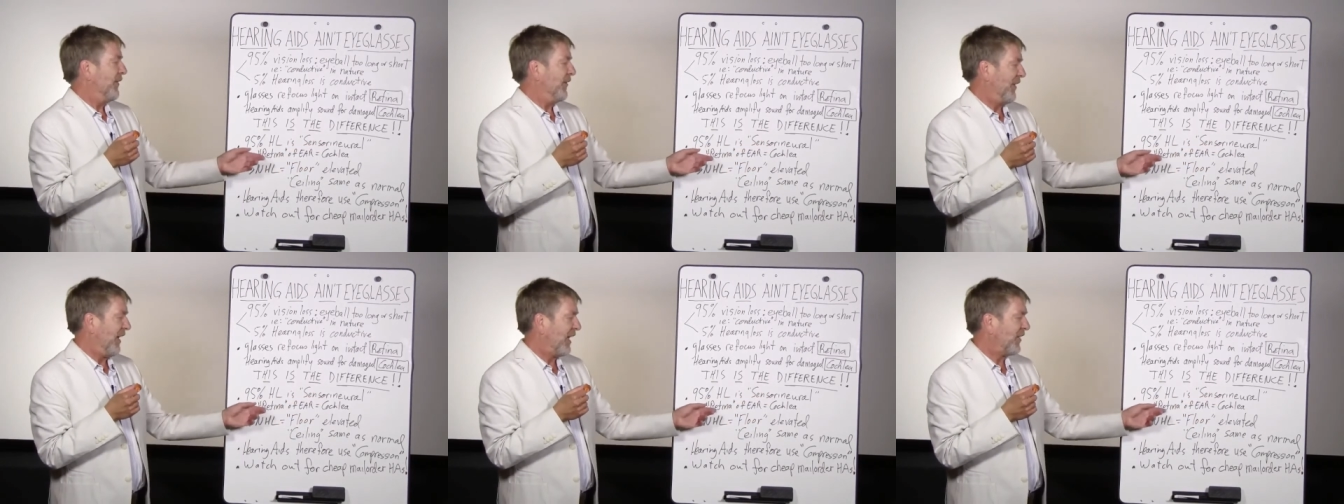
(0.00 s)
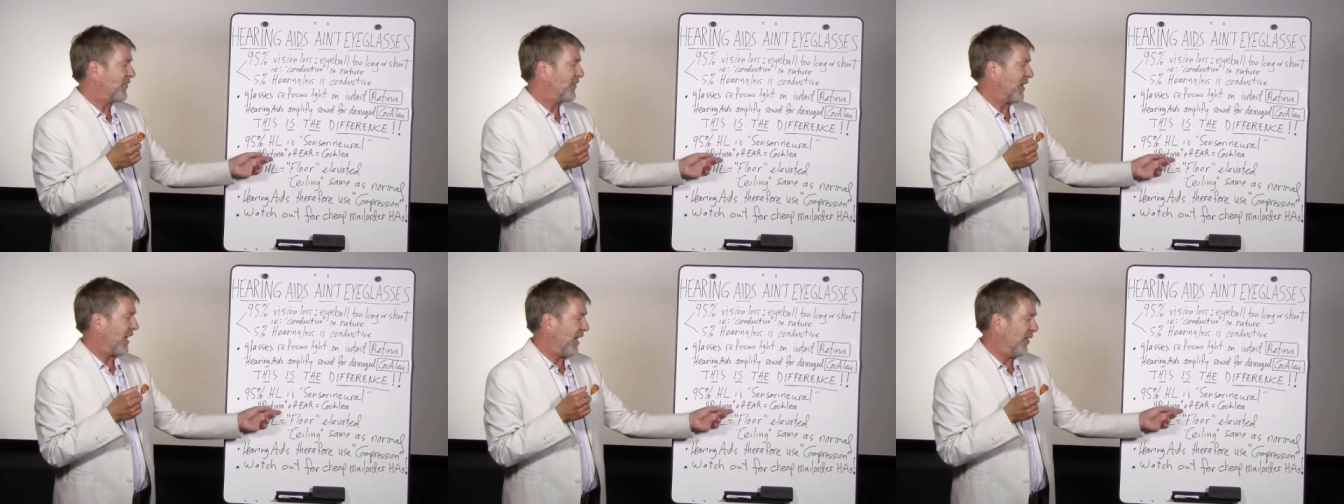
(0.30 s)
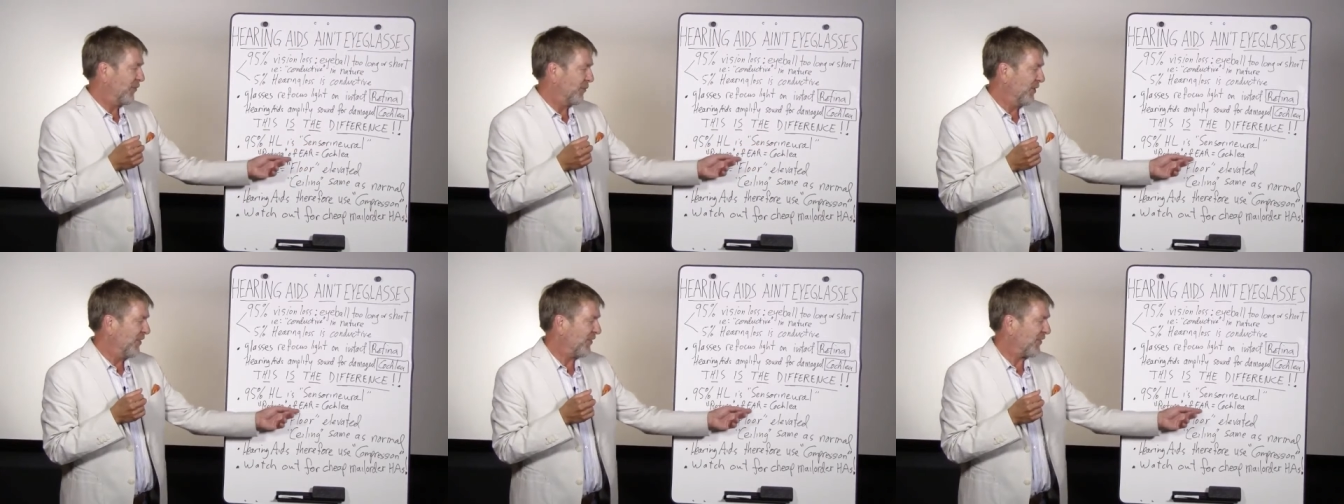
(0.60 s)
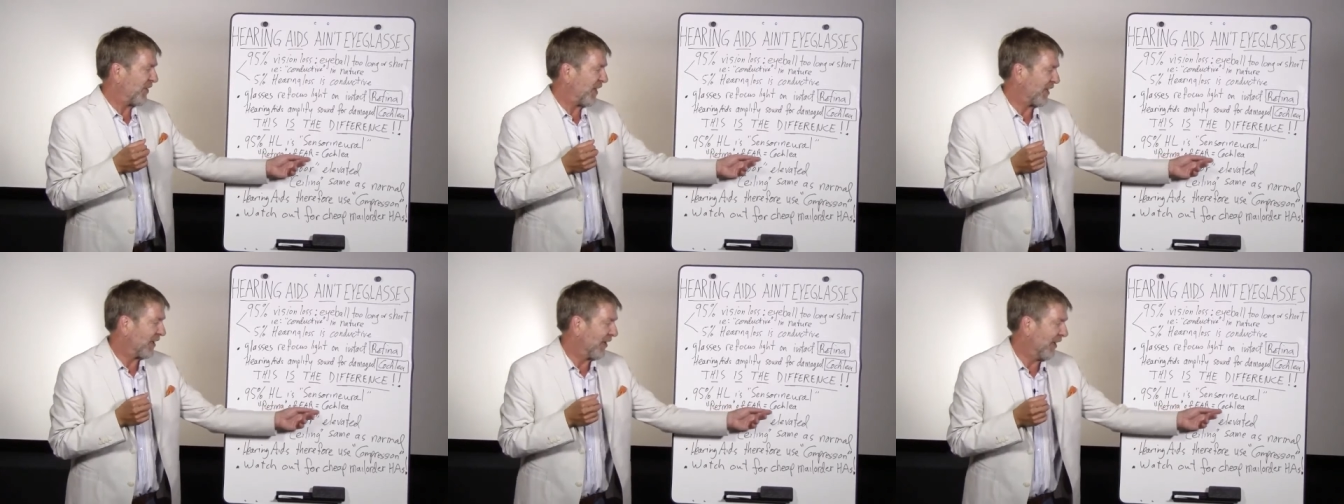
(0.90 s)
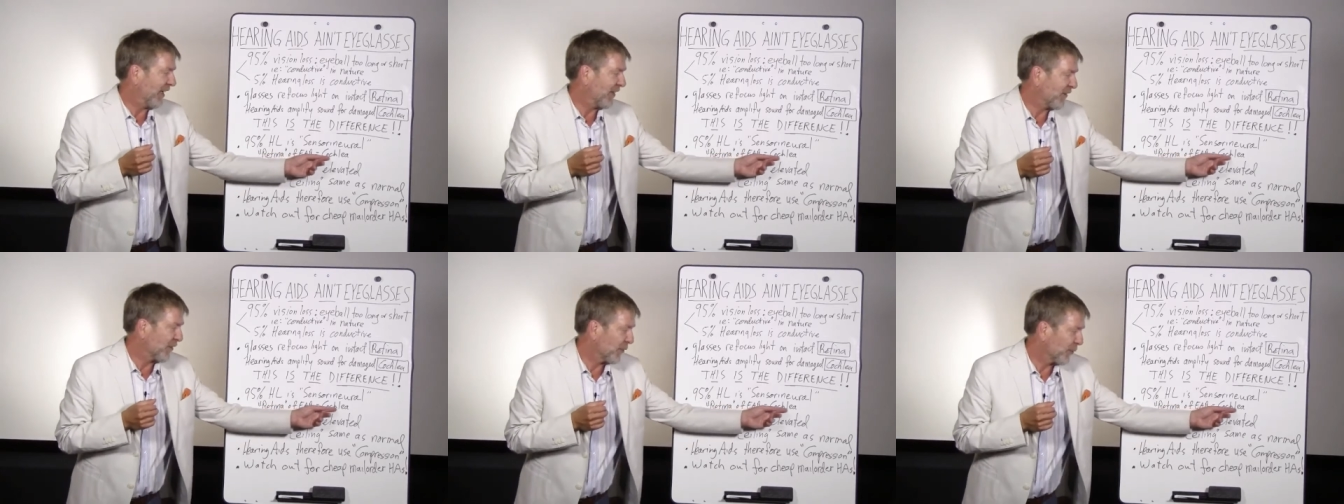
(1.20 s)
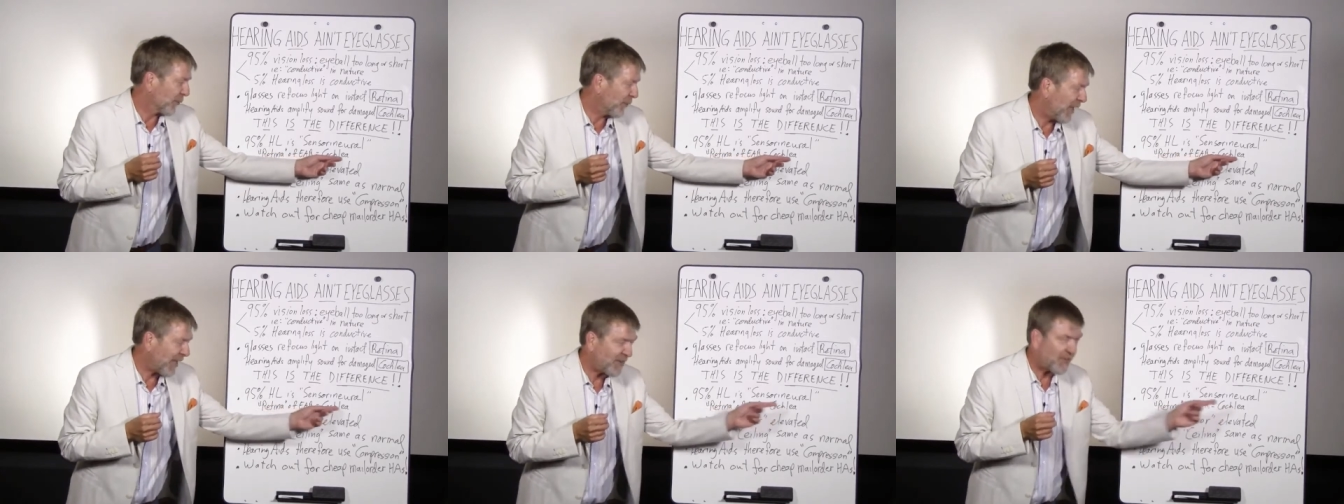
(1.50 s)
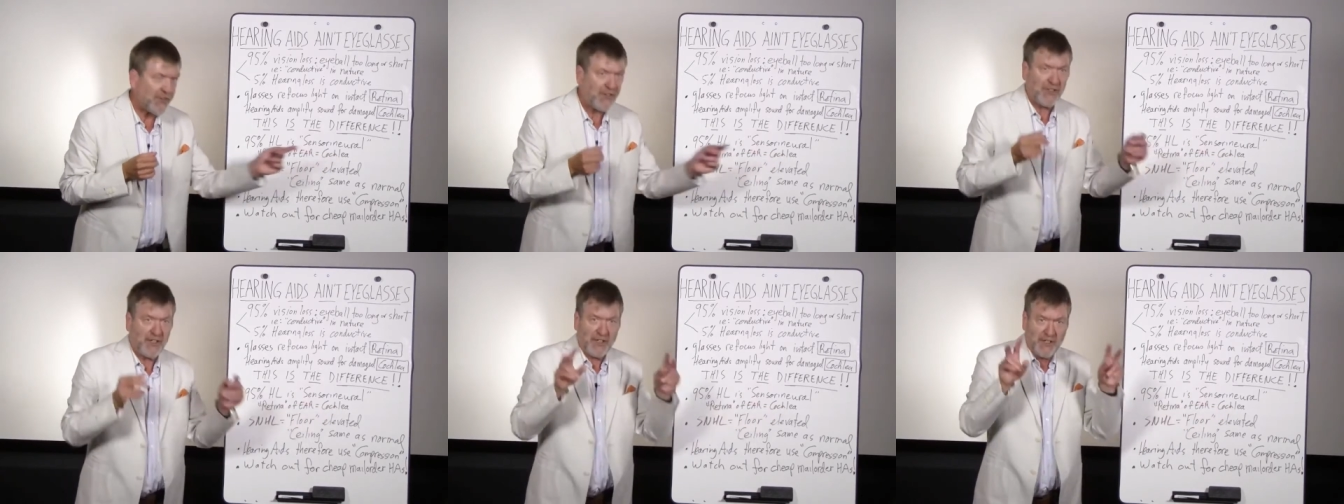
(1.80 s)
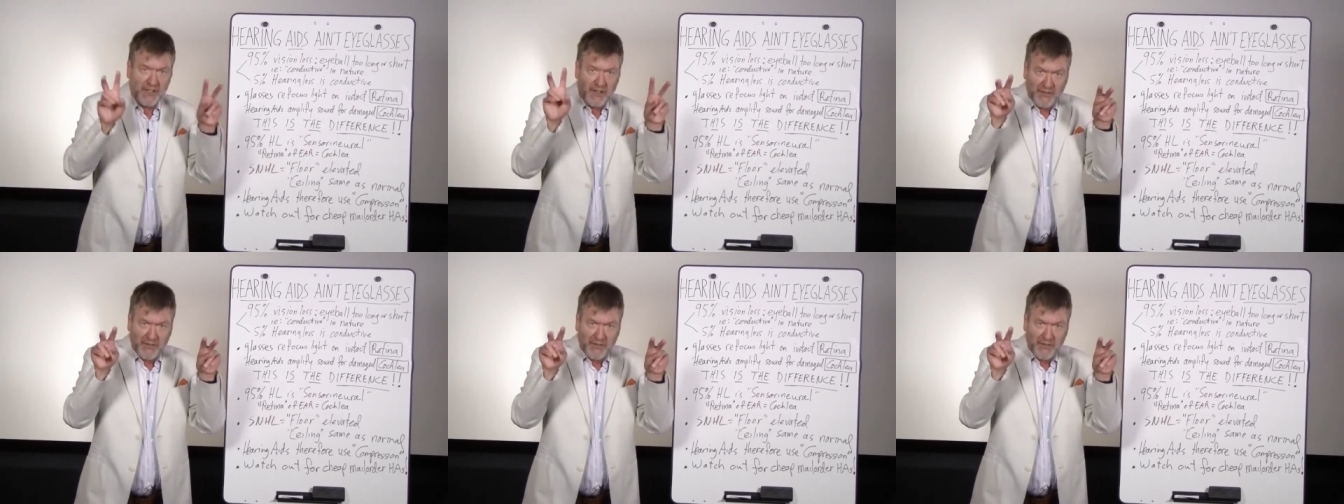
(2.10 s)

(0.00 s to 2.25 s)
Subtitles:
that's, as we said, like the retina